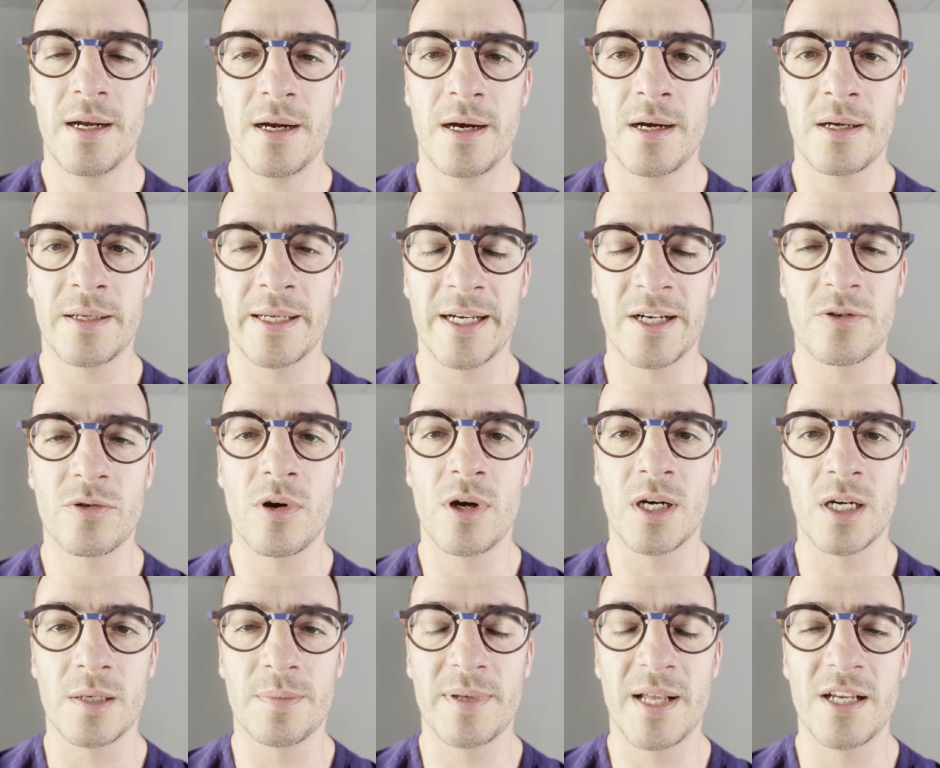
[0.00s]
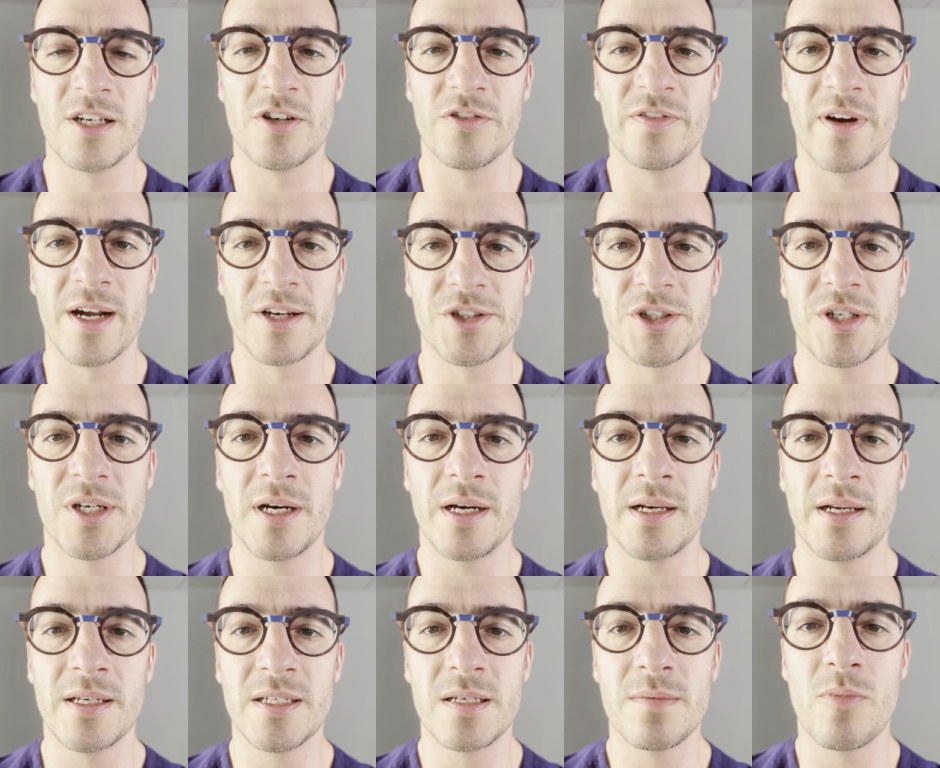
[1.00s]
like chronic plantar
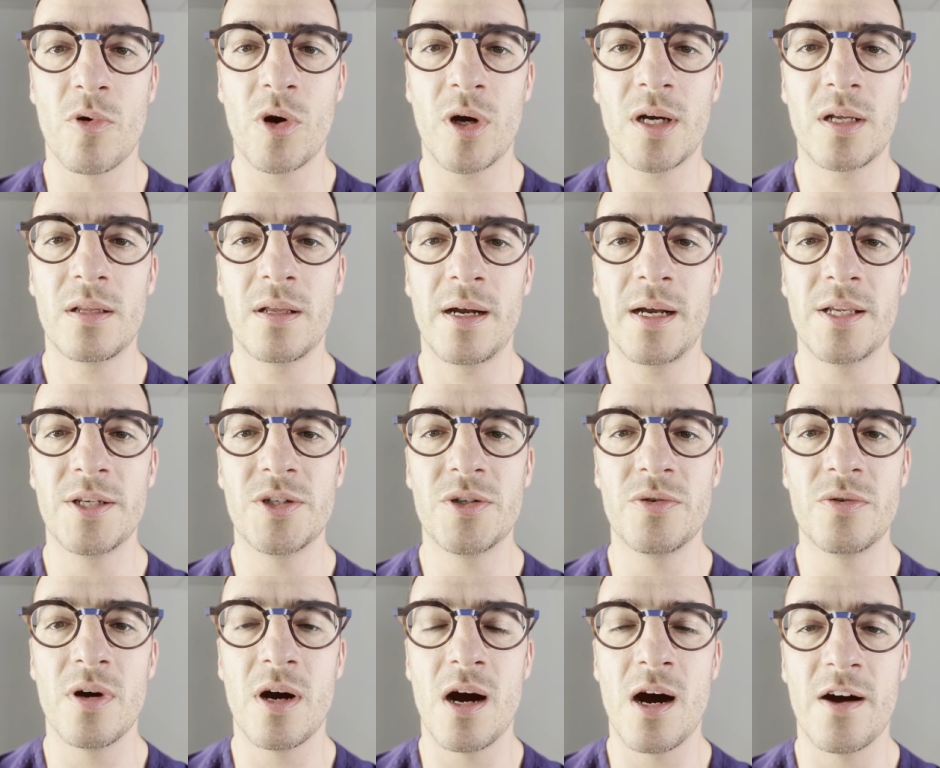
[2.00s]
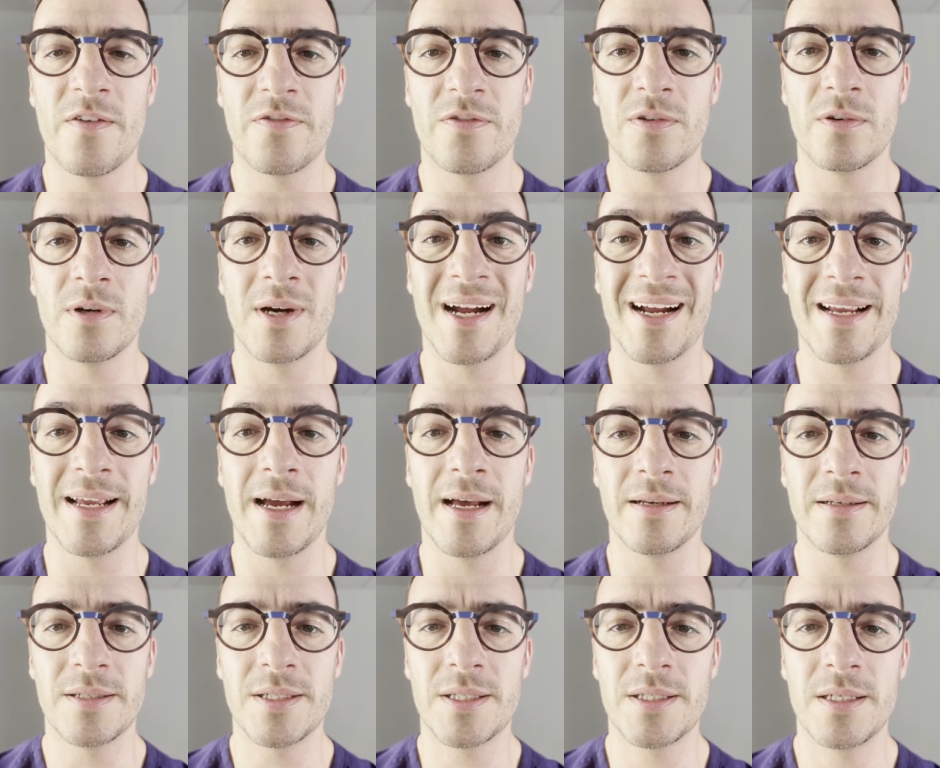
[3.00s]
fasciitis, I'm more inclined to offer
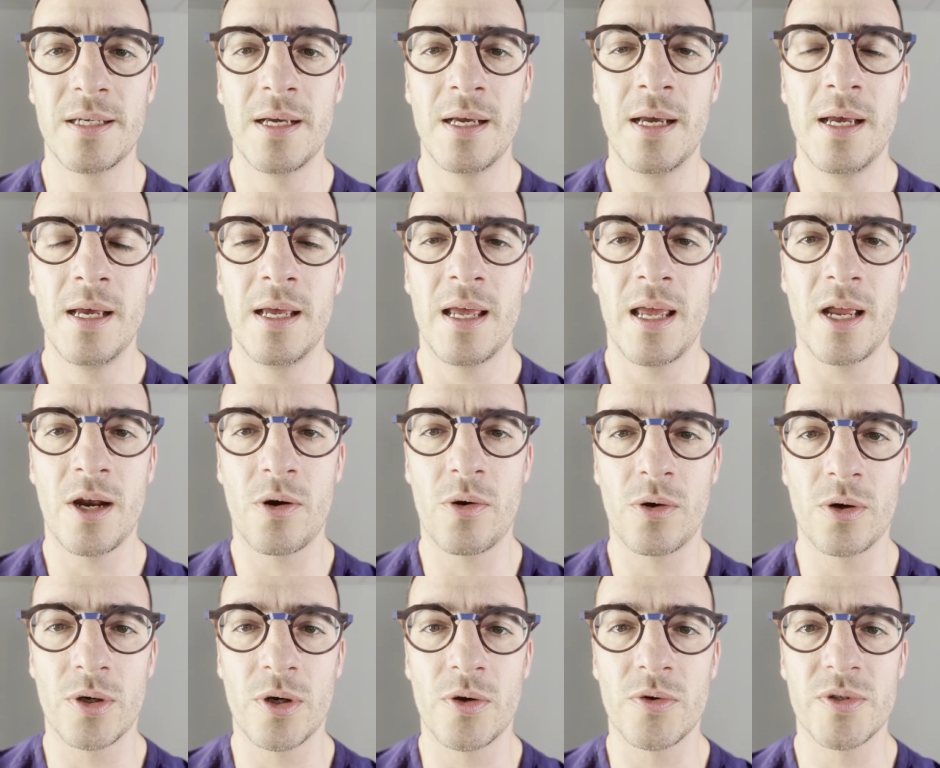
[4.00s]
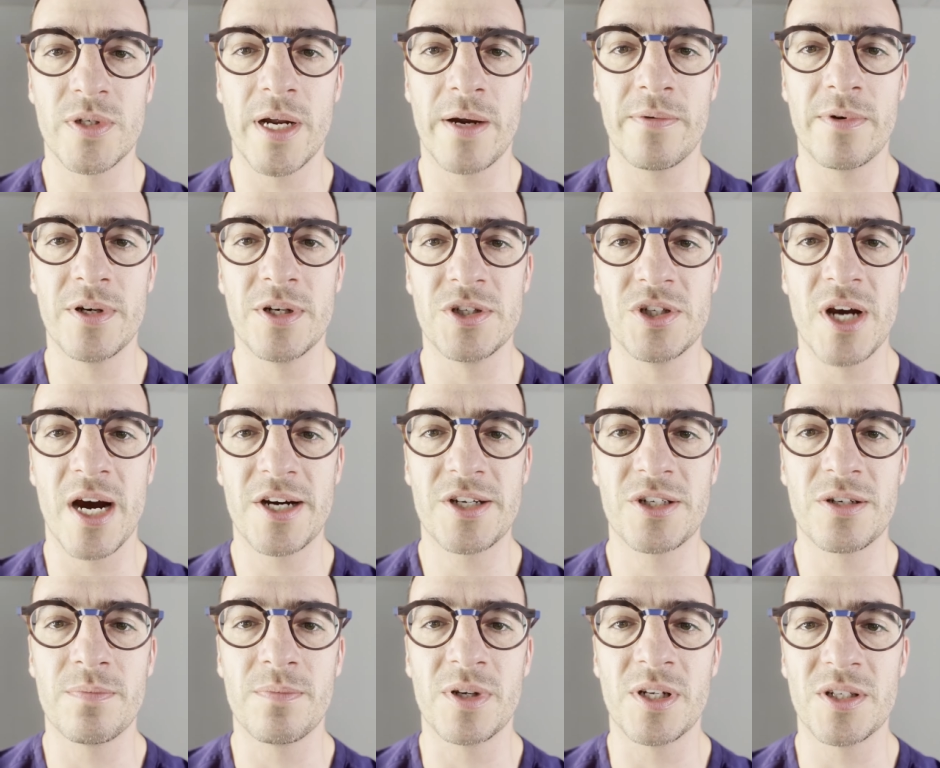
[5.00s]
against a corticosteroid
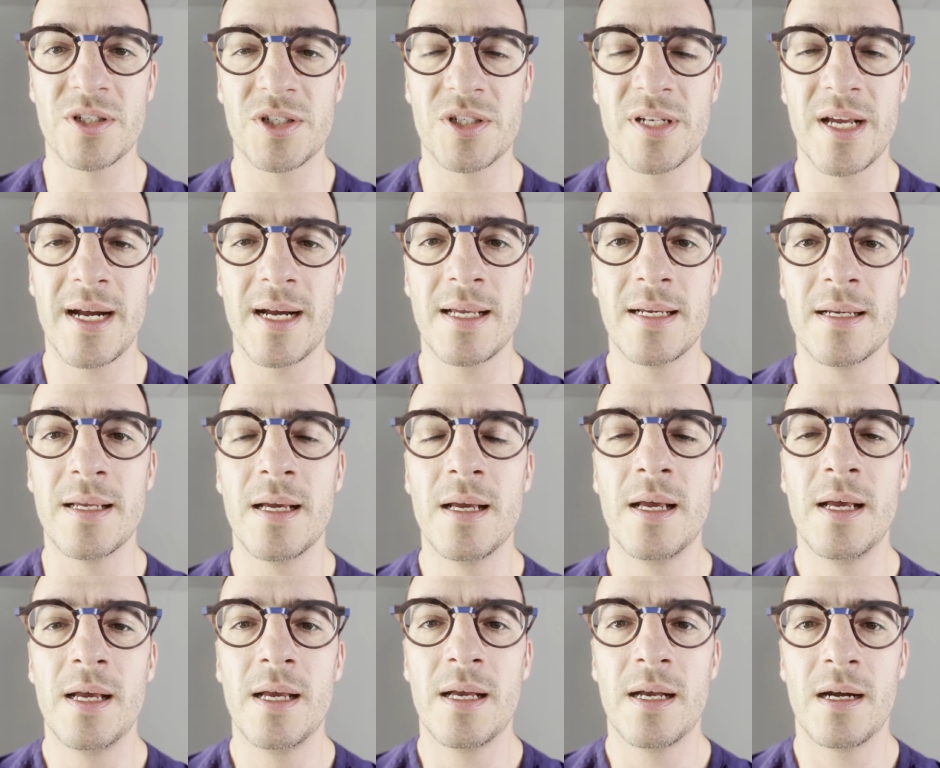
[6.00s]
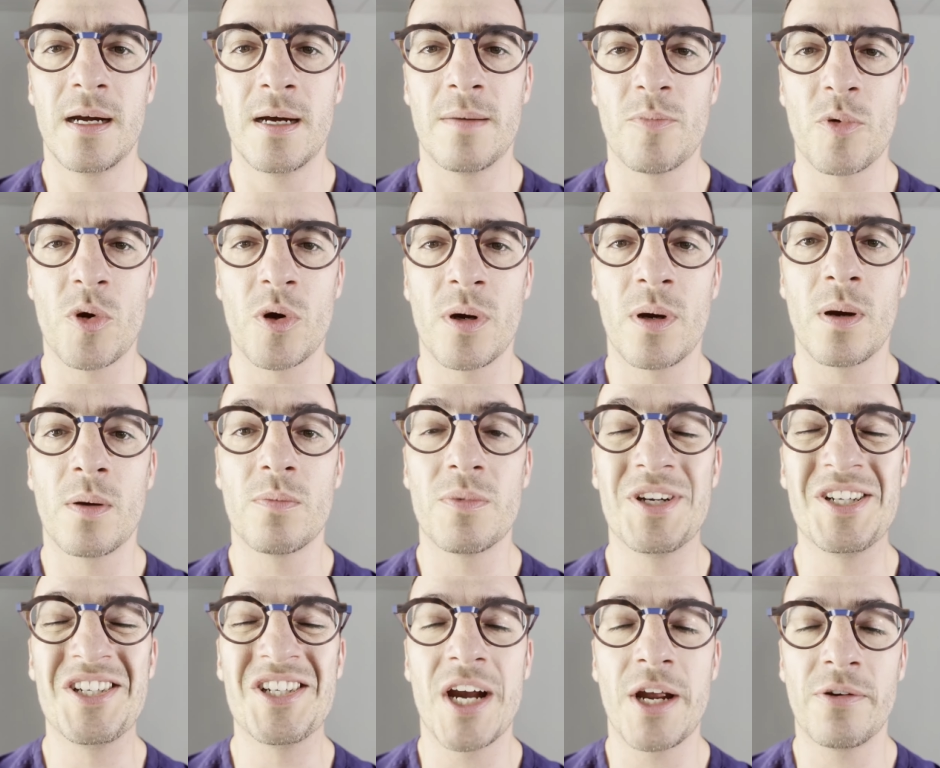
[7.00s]
injection, but instead a more
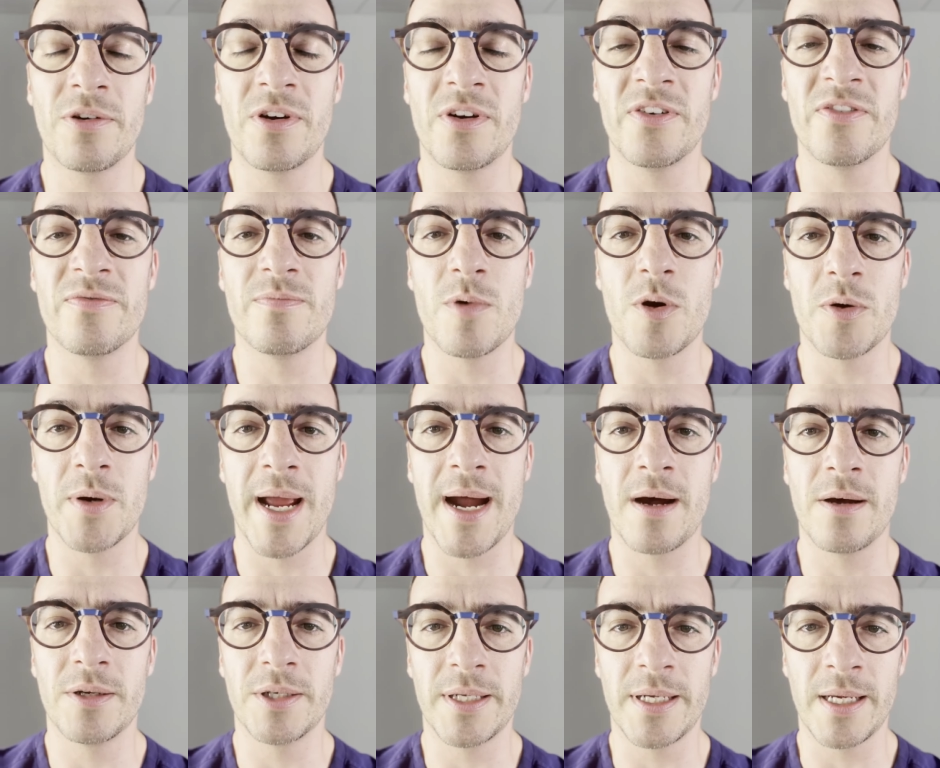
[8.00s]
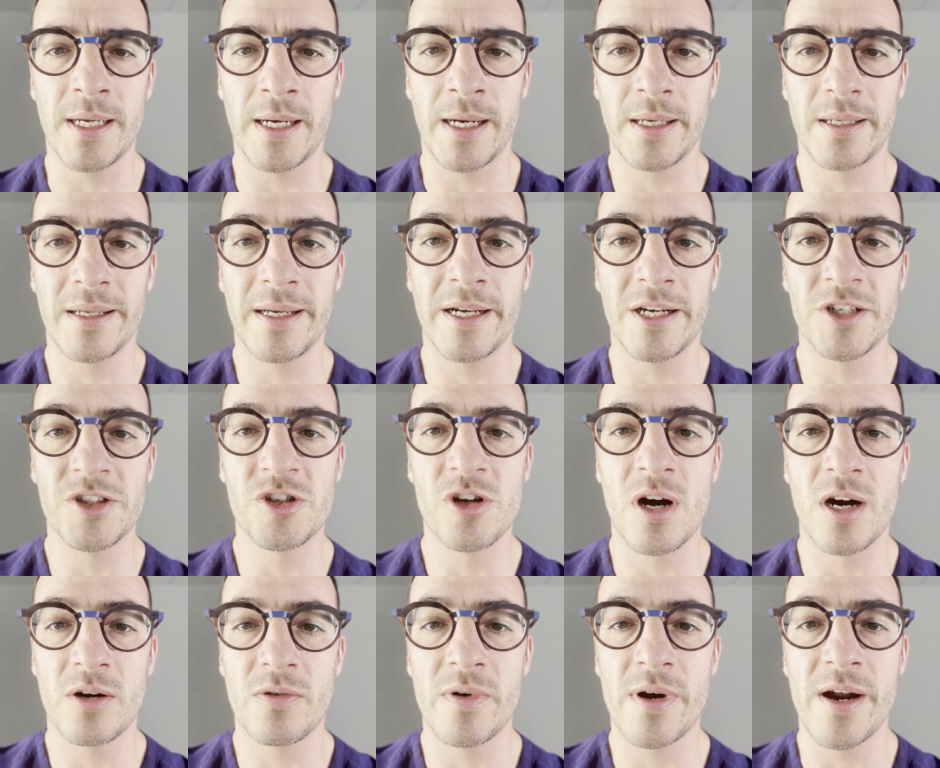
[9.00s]
regenerative modality like
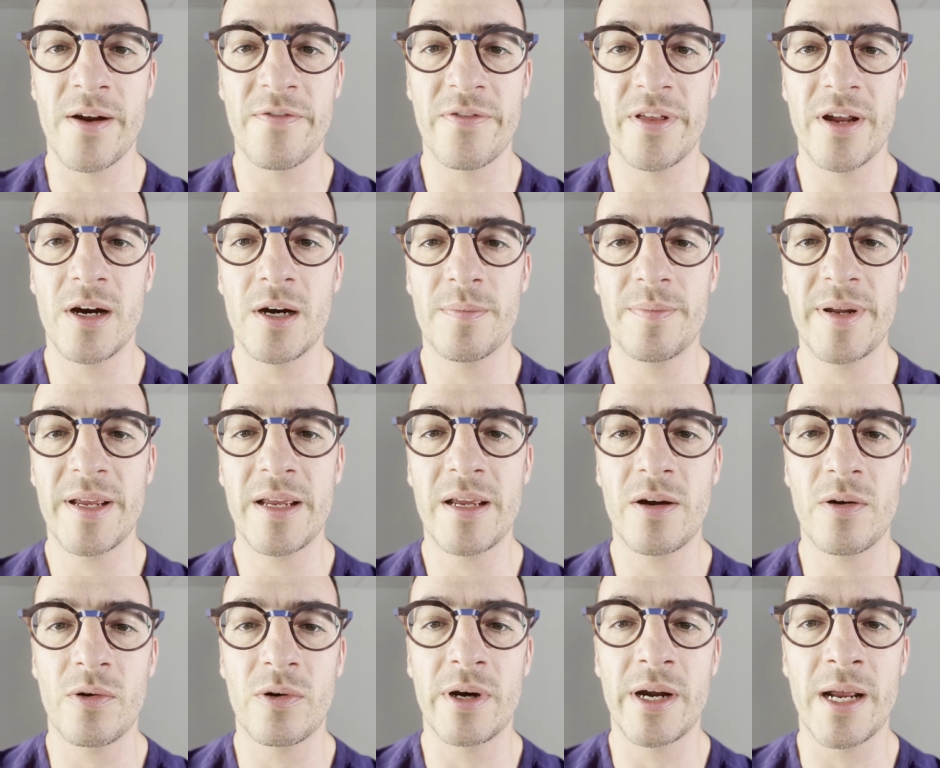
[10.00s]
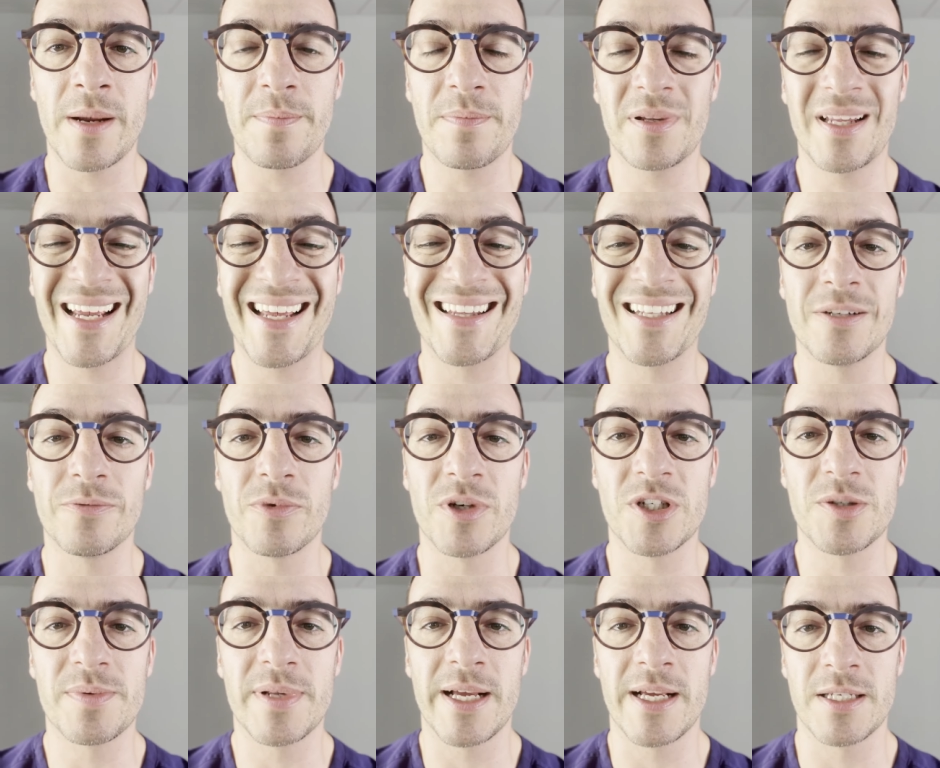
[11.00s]
shockwave therapy or a
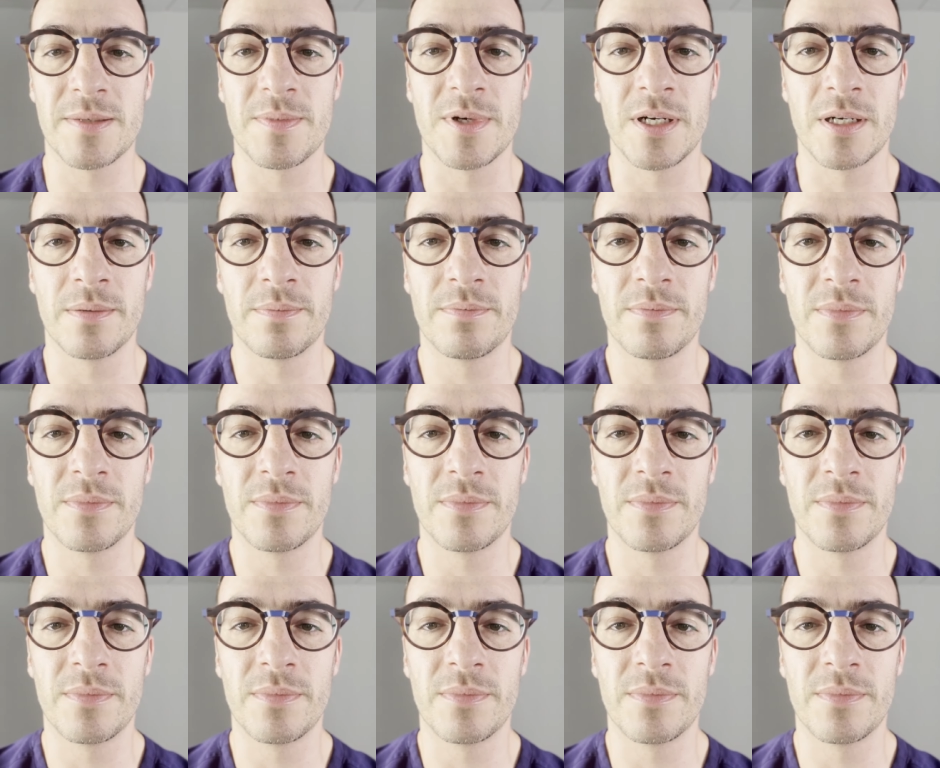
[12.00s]
platelet-rich plasma